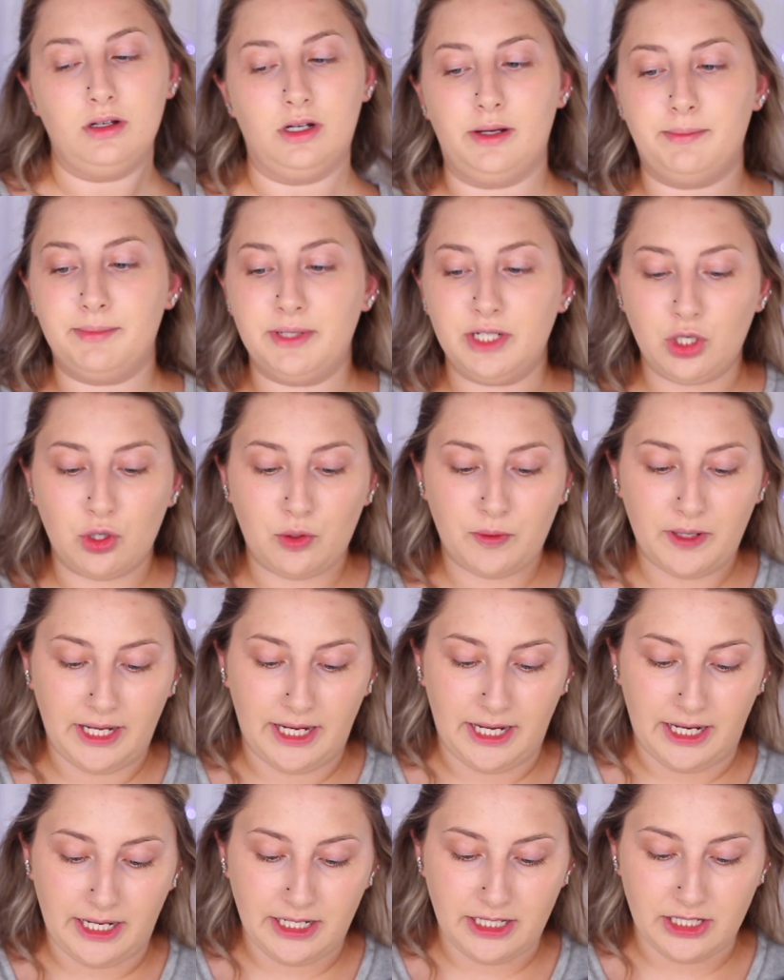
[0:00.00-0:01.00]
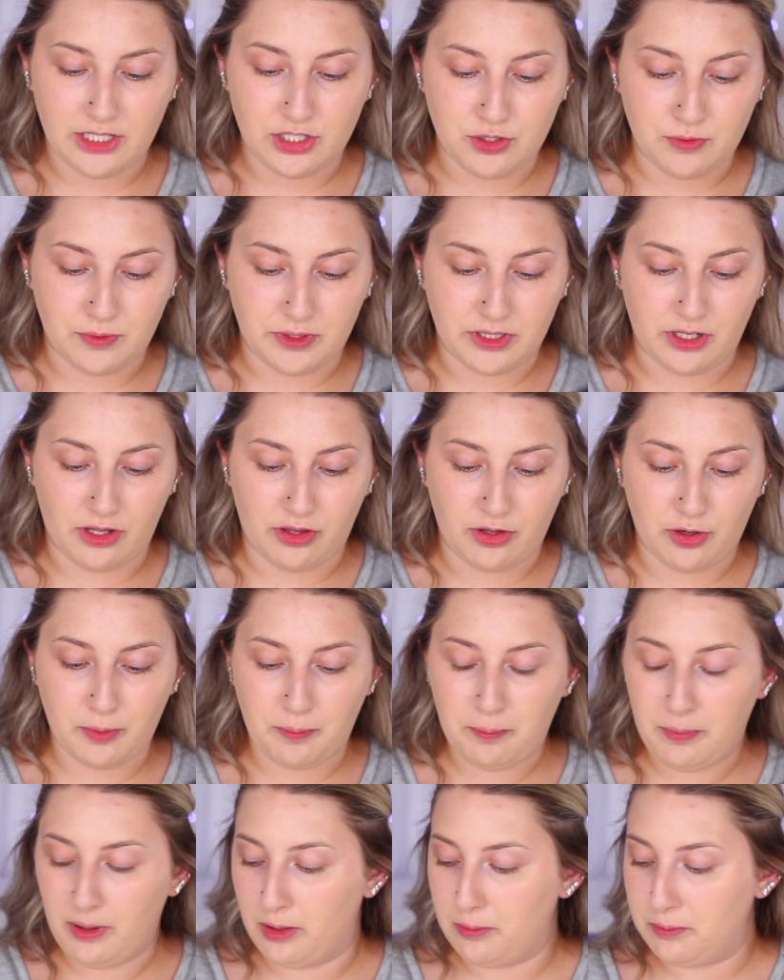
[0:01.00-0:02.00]
I'm gonna go ahead and do another
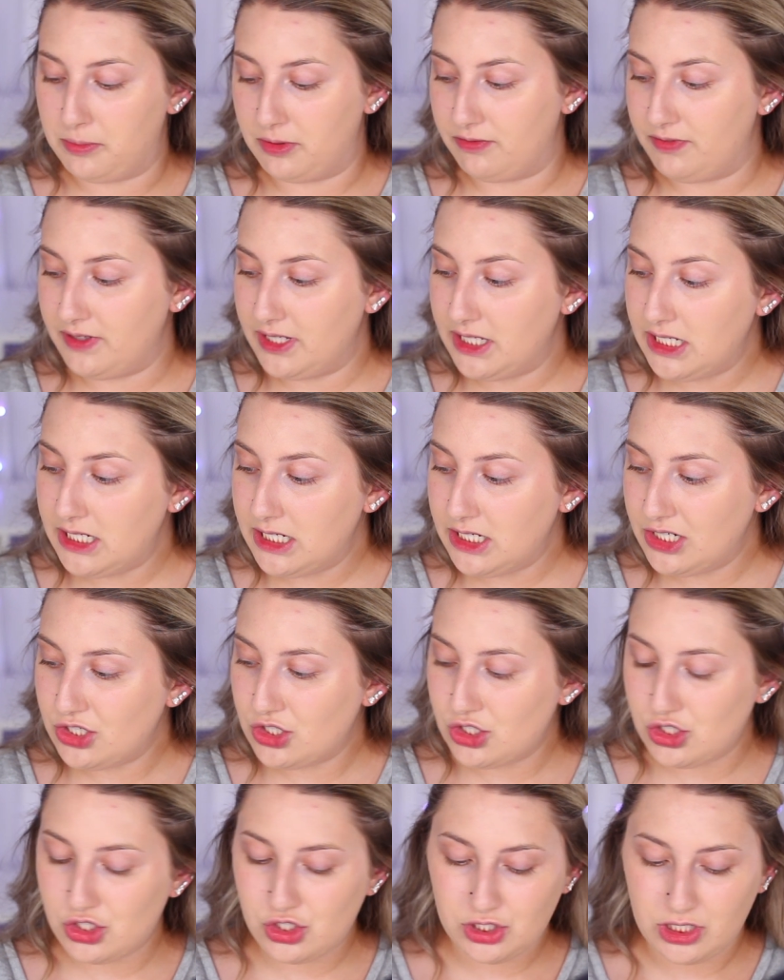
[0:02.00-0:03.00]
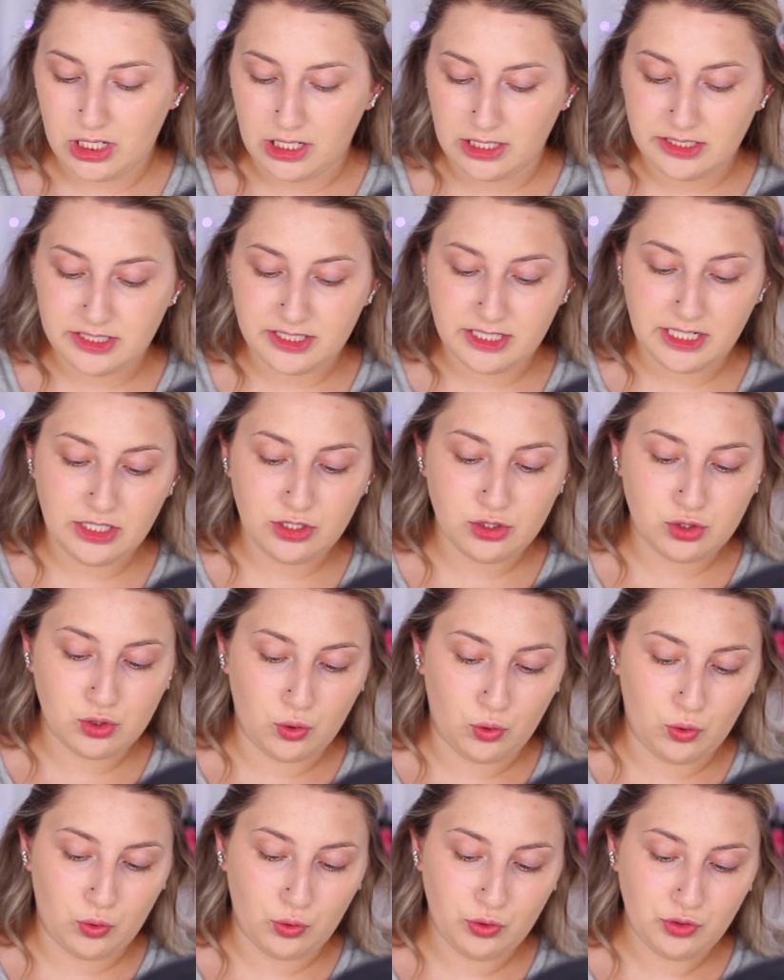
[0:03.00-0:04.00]
pump of each. I'd say
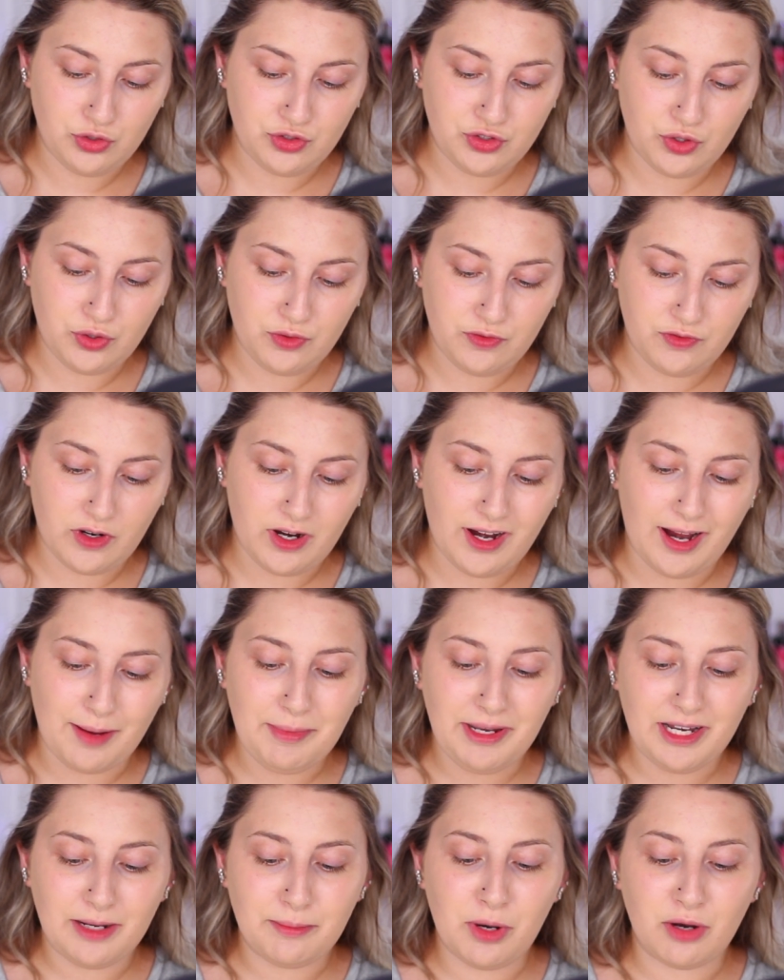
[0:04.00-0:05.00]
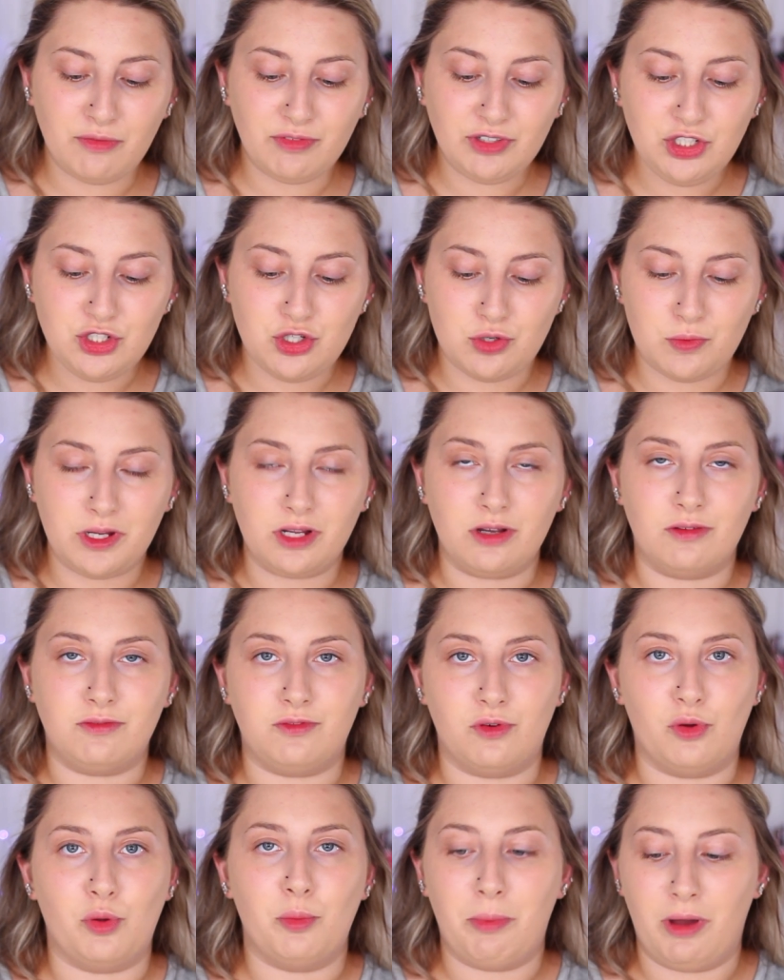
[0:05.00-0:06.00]
total so far, I mean, I'm not really doing a
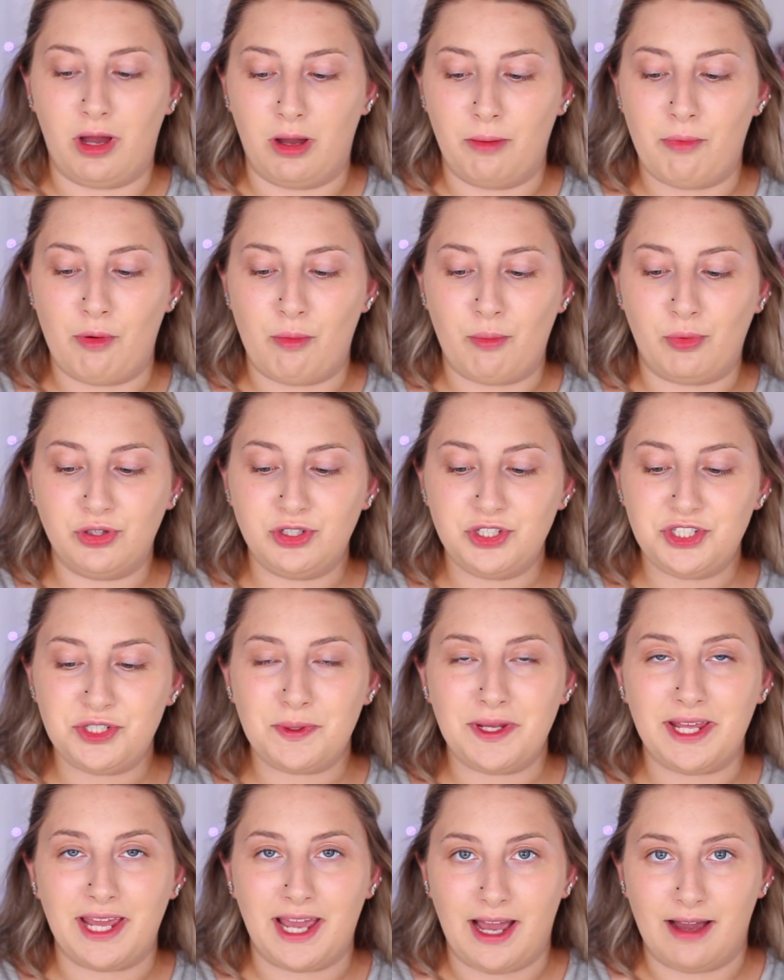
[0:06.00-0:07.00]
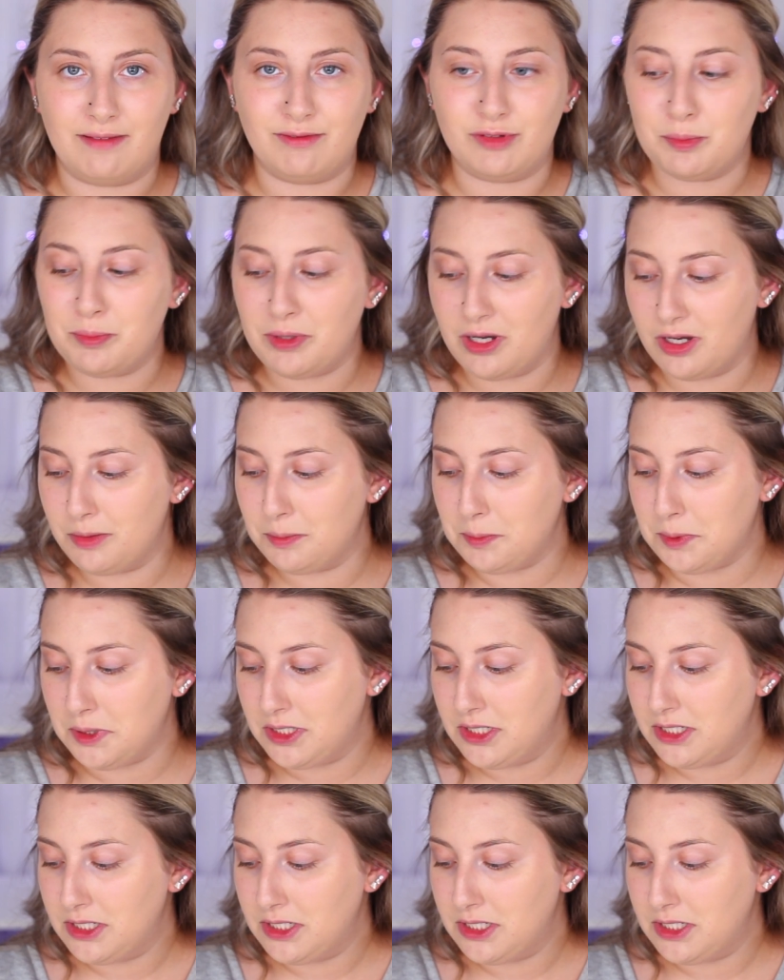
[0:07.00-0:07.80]
full pump. I'm only doing half a pump.